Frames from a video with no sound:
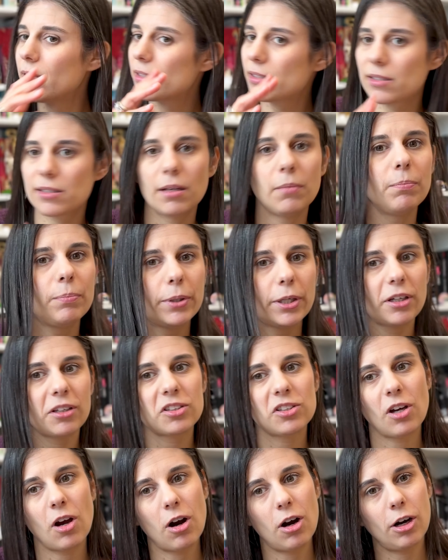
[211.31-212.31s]
Some
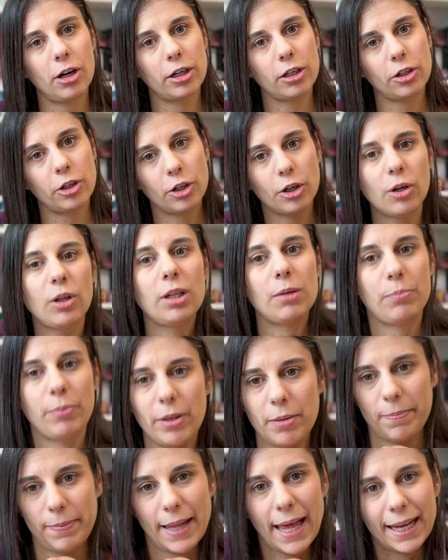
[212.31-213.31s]
books are curl up
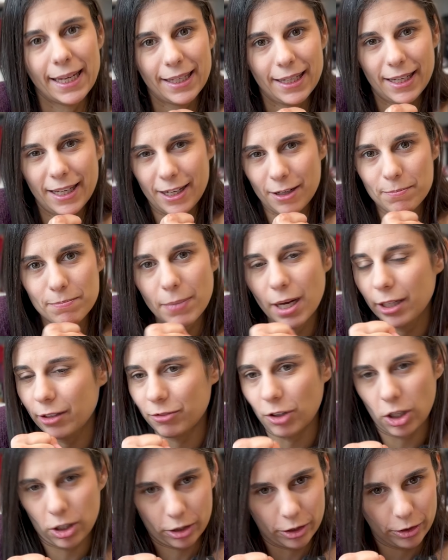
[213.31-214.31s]
with a blanket and a mug of
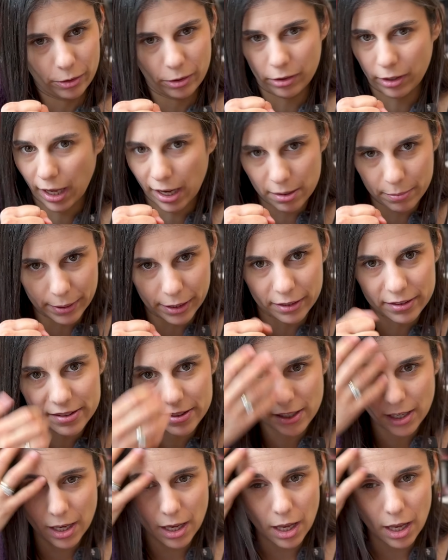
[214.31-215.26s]
hot cocoa kind of books.